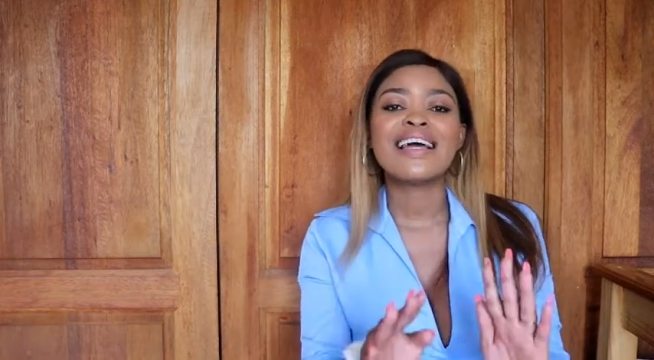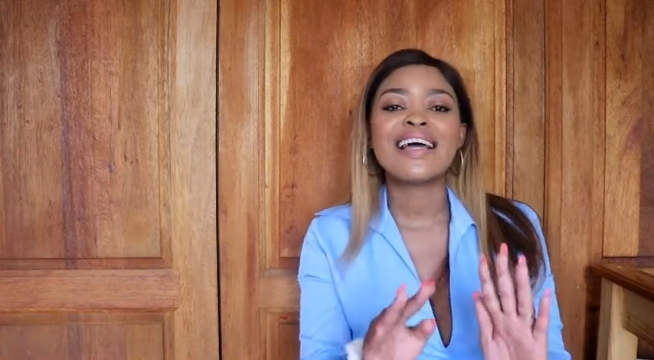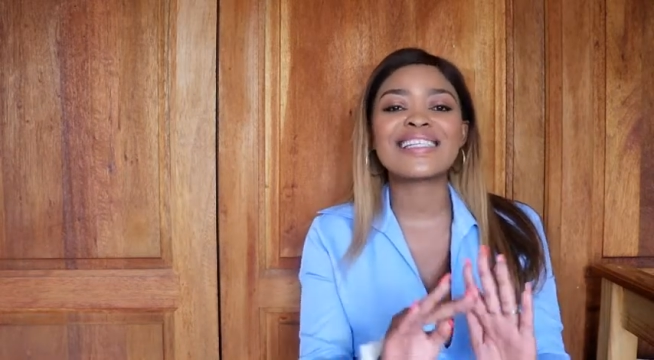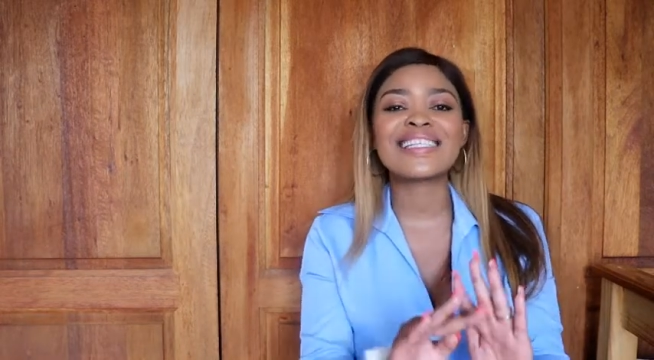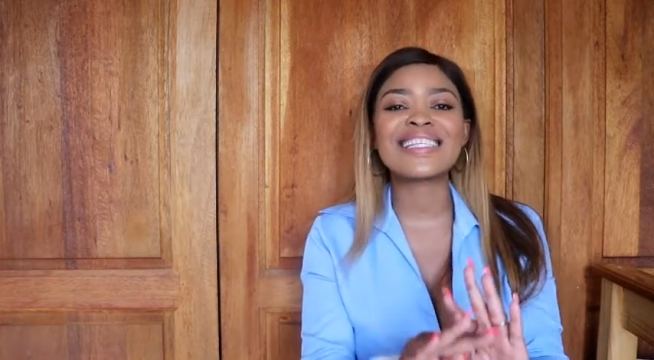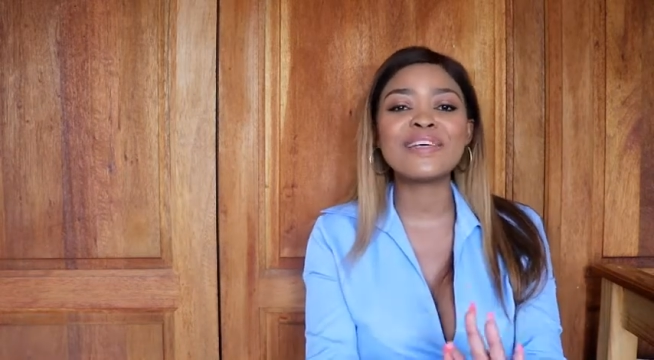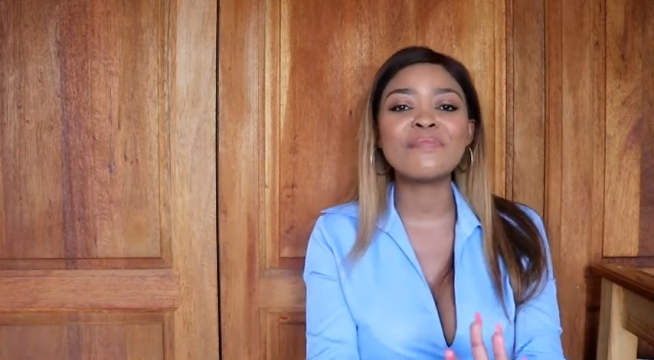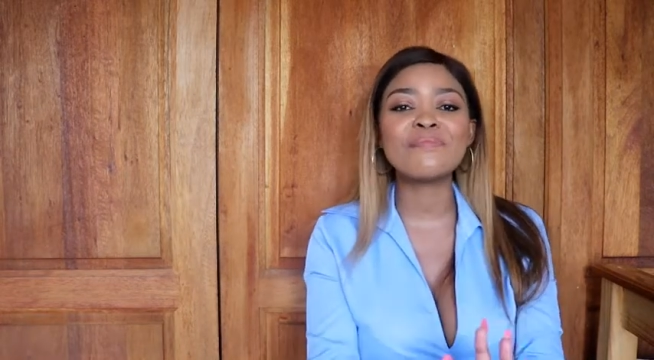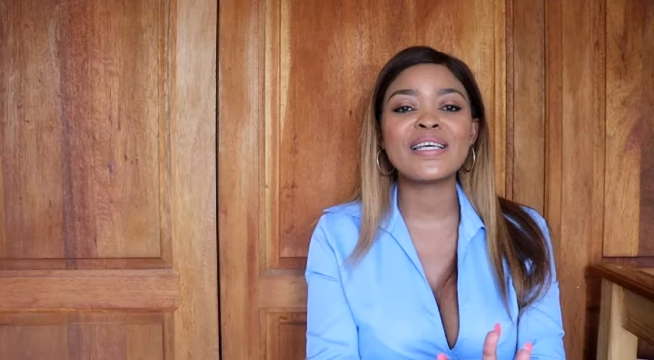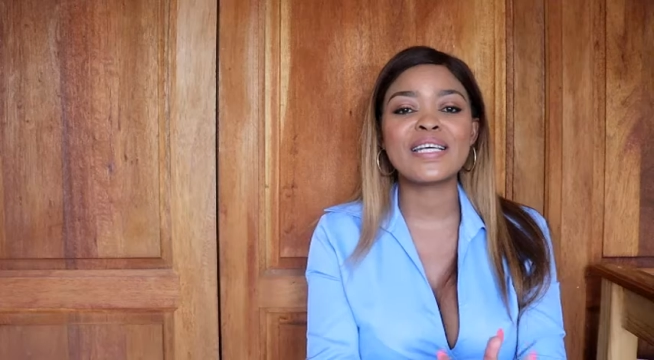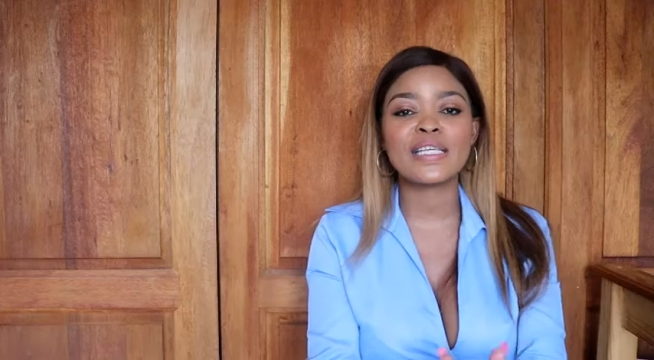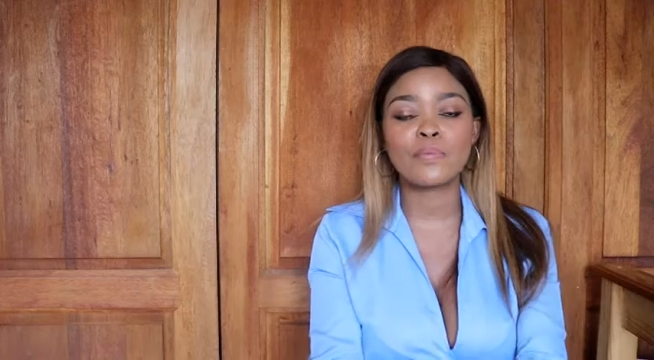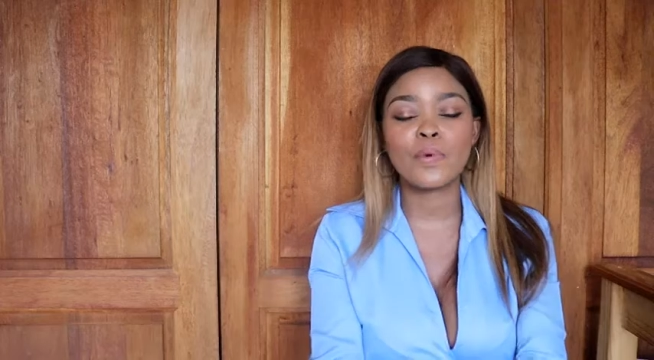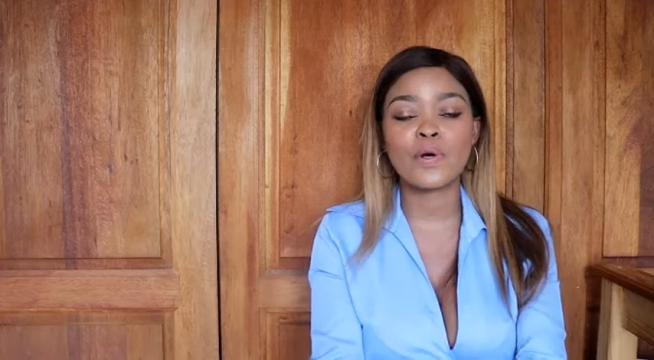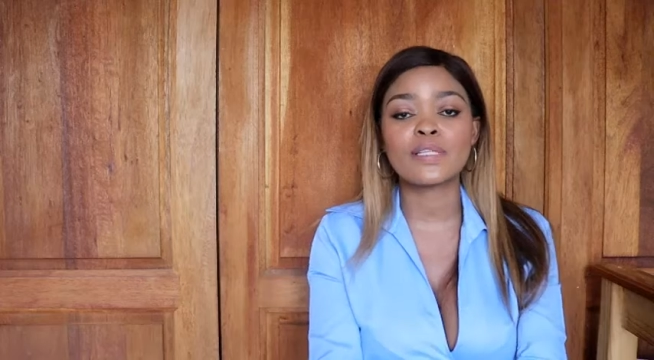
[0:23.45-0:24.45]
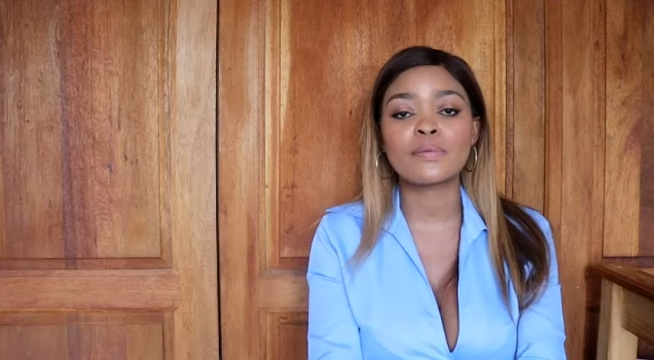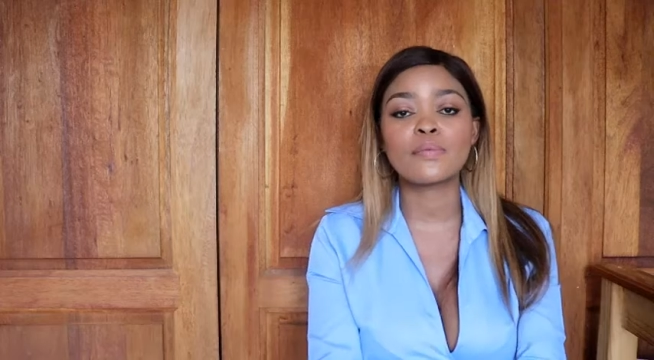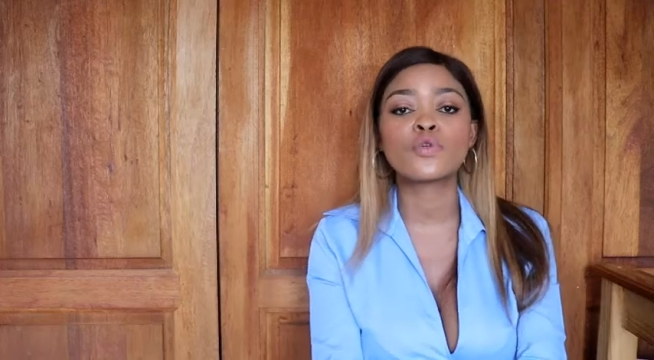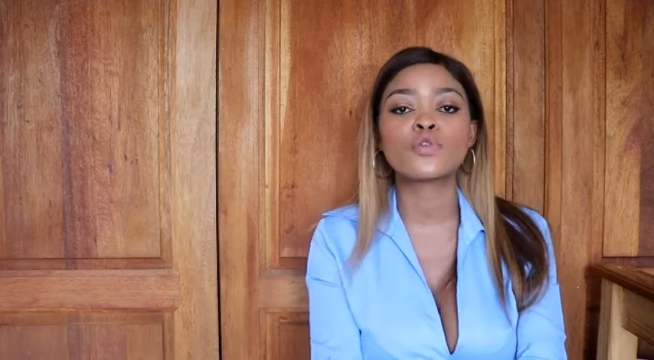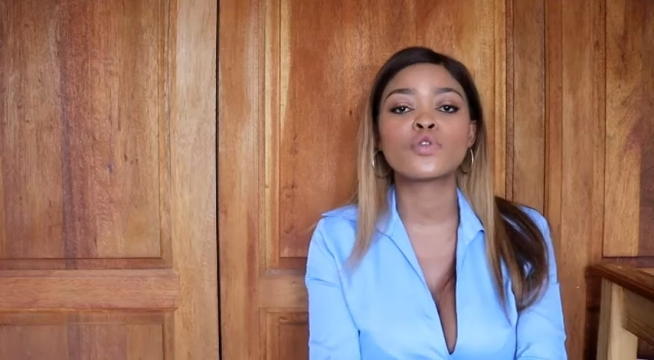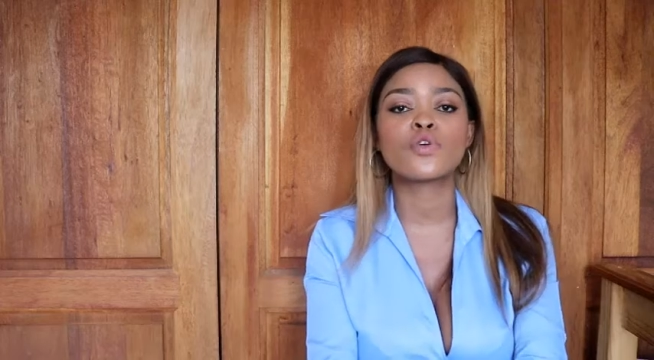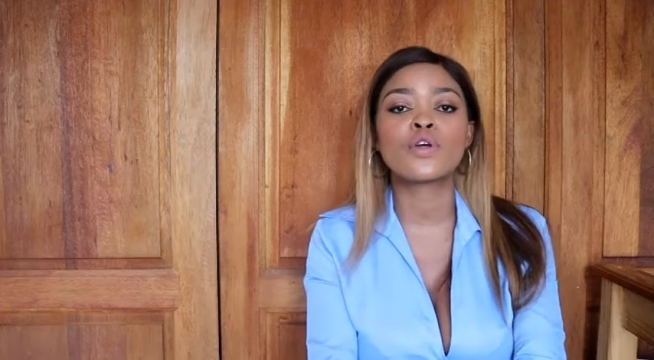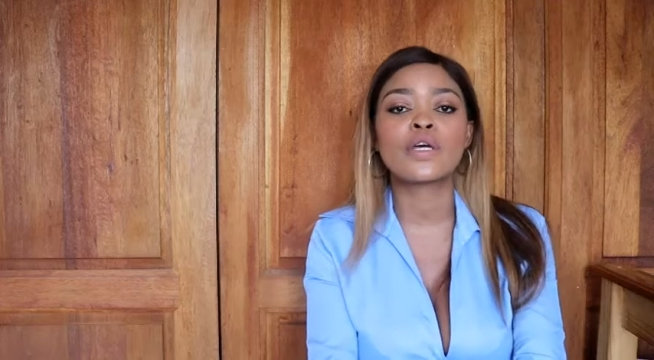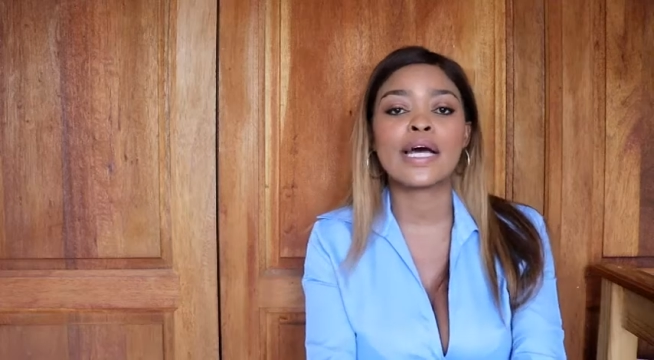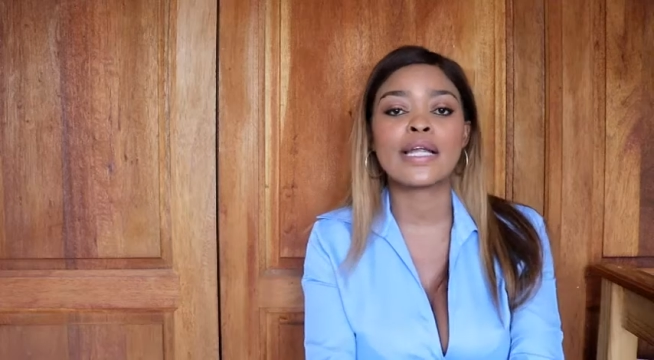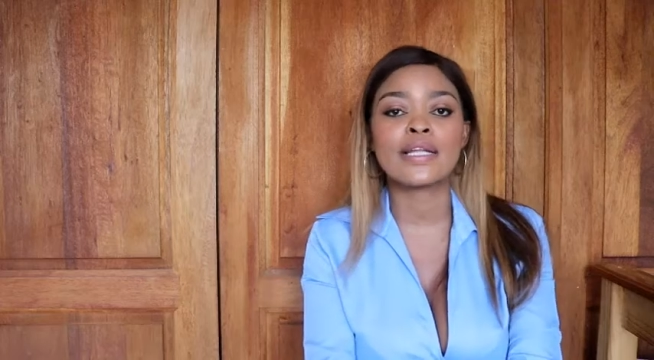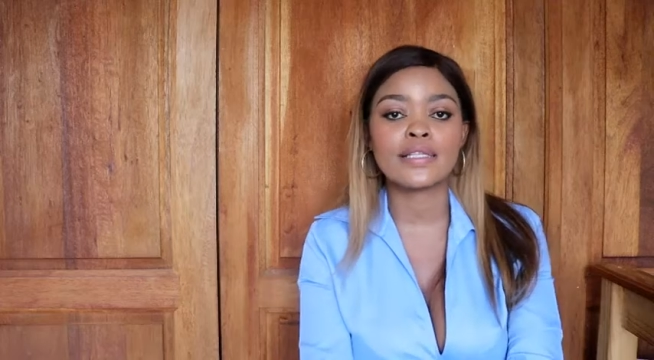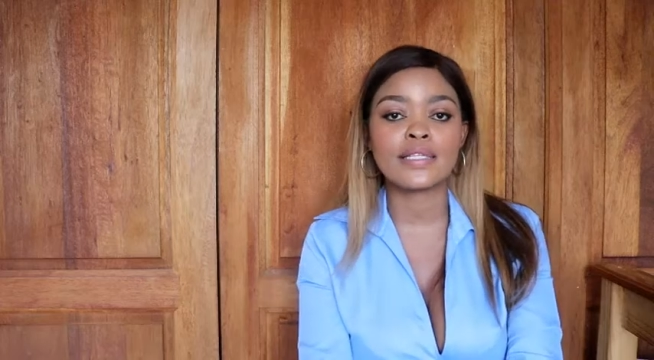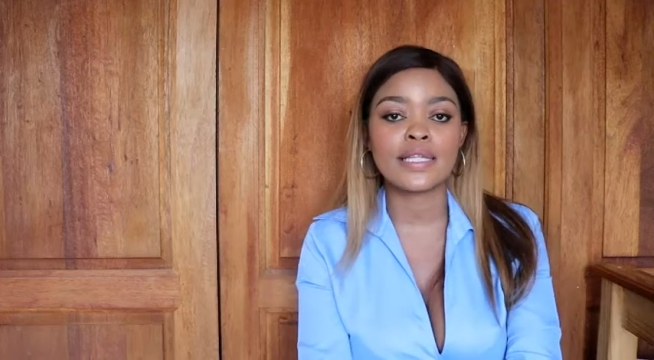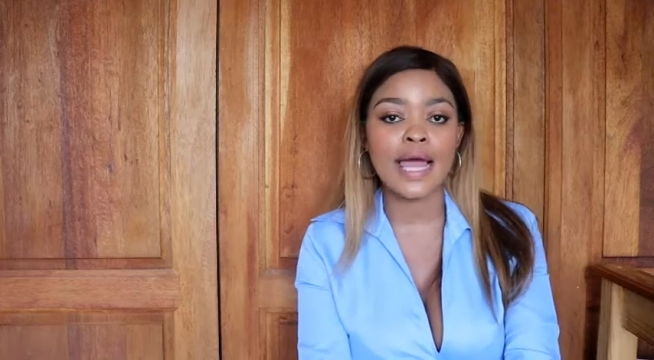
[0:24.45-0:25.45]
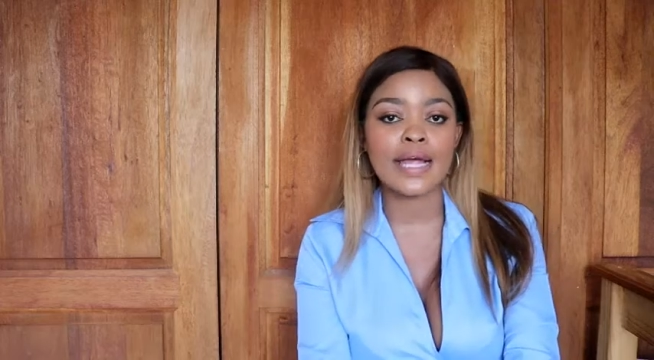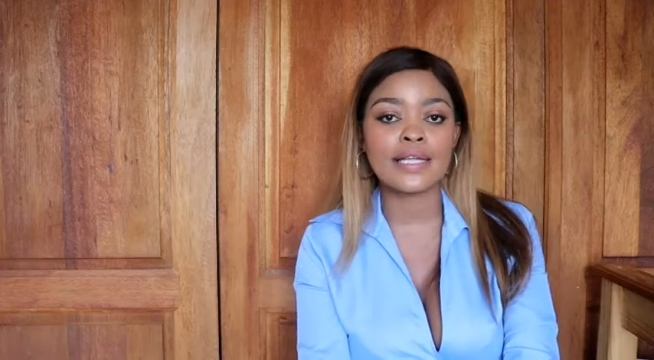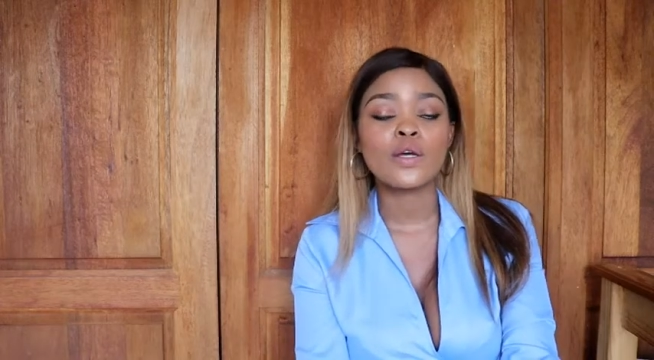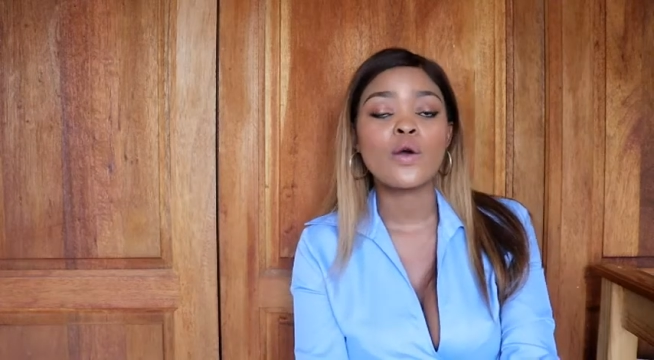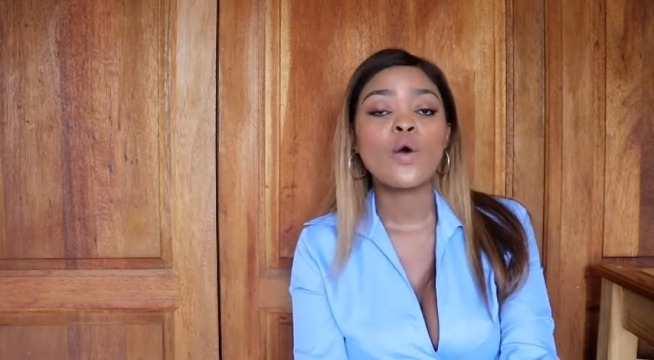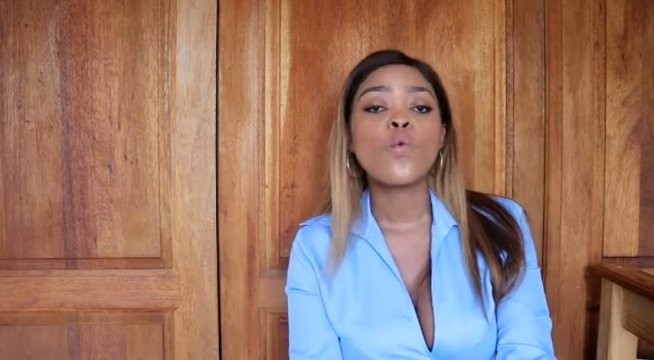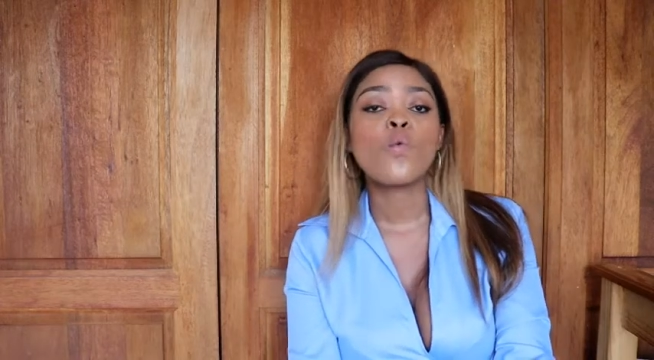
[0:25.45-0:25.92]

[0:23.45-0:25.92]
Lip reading: as simply as possible so you can understand